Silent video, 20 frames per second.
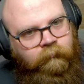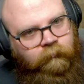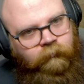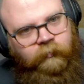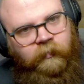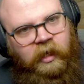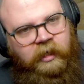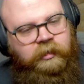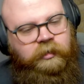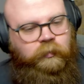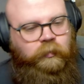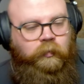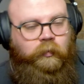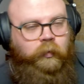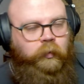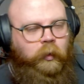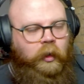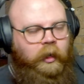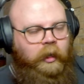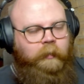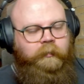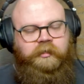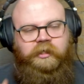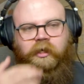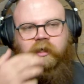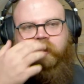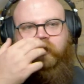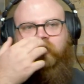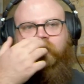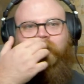That's what I'm
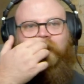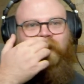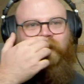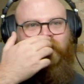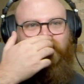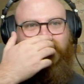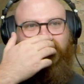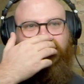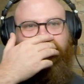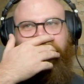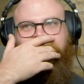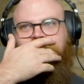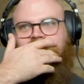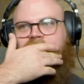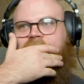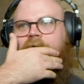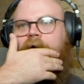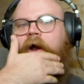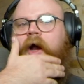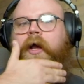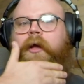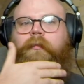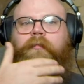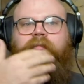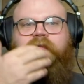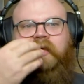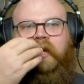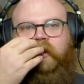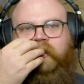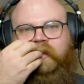talking about. Though I'm
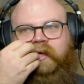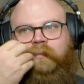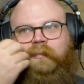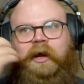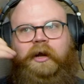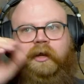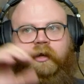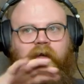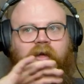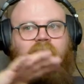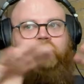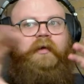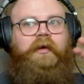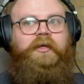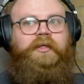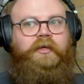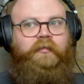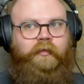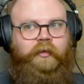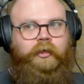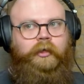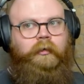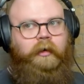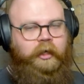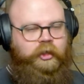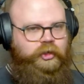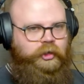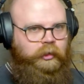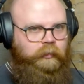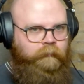talking about it in a very different
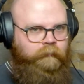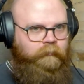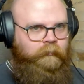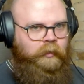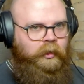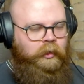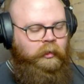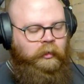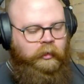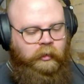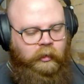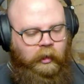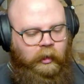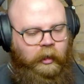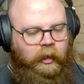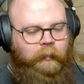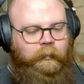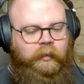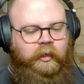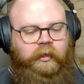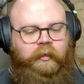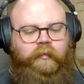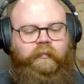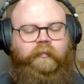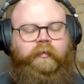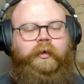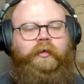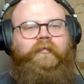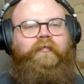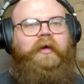direction. I'm
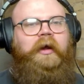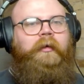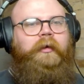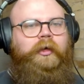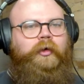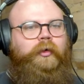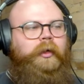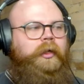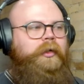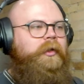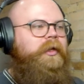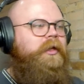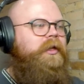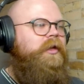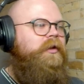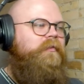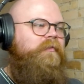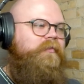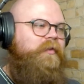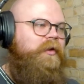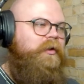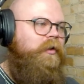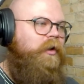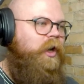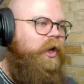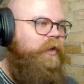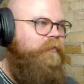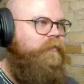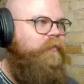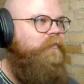we're very quickly going to veer
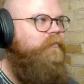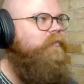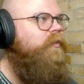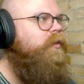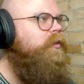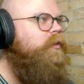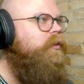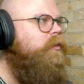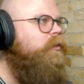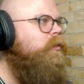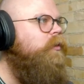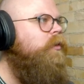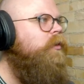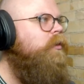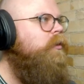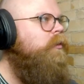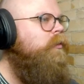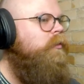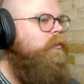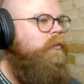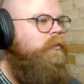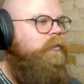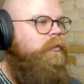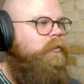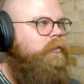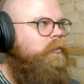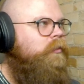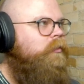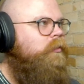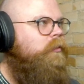off of the
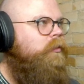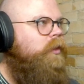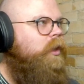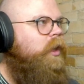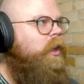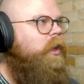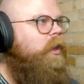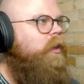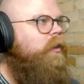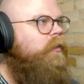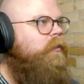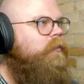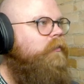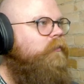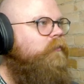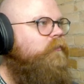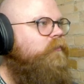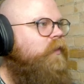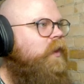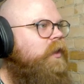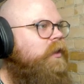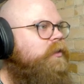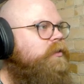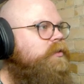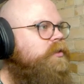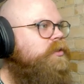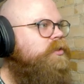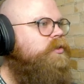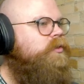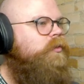uh, fake
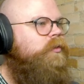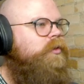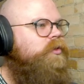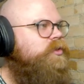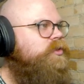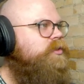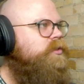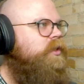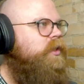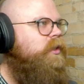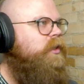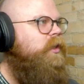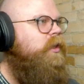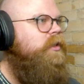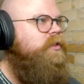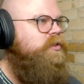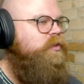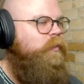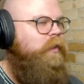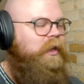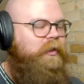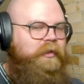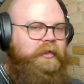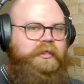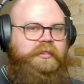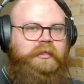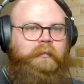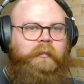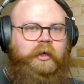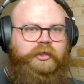discourse and get into what I think
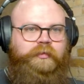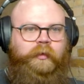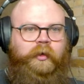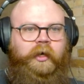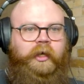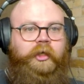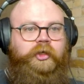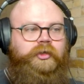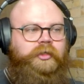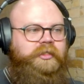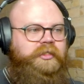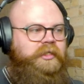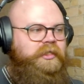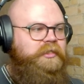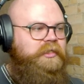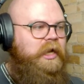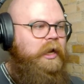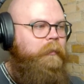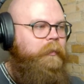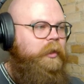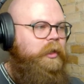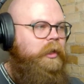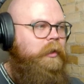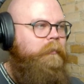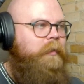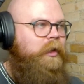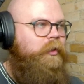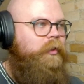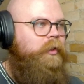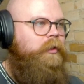is a much more interesting topic
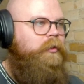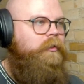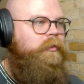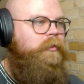about it.